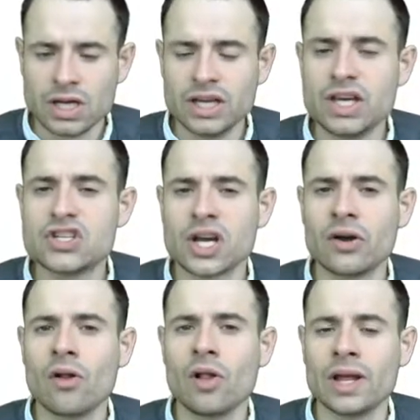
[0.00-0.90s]
In
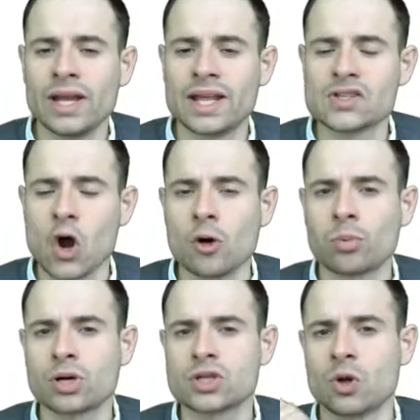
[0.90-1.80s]
general, it is
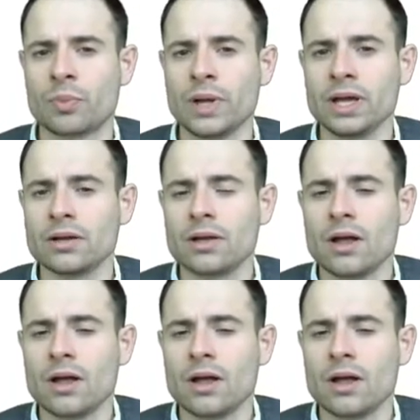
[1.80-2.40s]
upward sloping